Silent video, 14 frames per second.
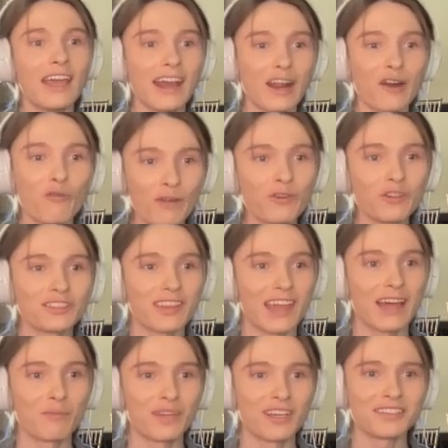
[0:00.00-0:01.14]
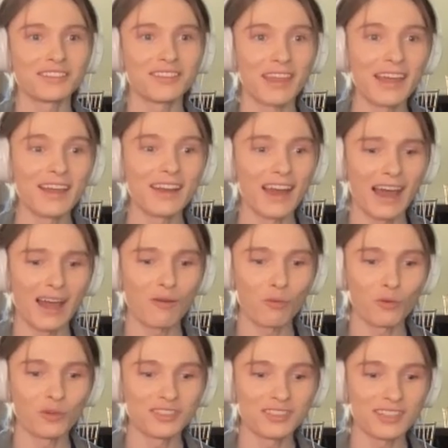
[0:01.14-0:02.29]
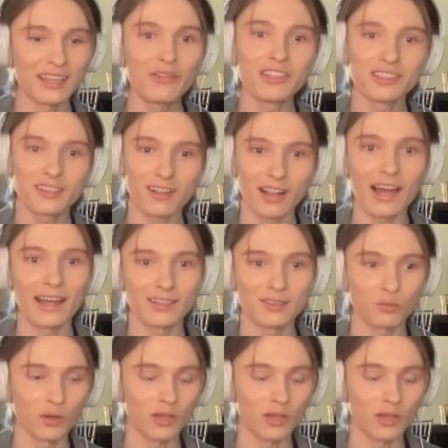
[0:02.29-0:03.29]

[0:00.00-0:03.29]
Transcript: And I reference that because then I was in this class